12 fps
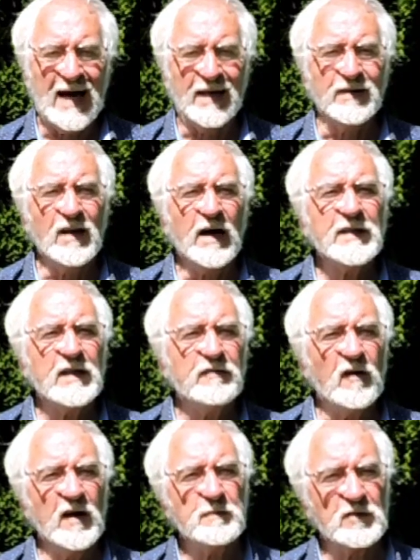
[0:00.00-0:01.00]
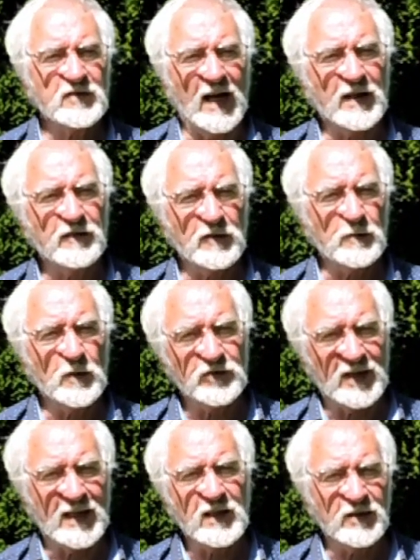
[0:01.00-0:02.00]
and 95% of it
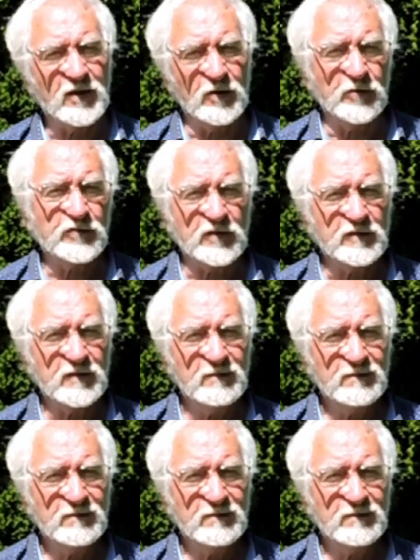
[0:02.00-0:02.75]
was inconclusive.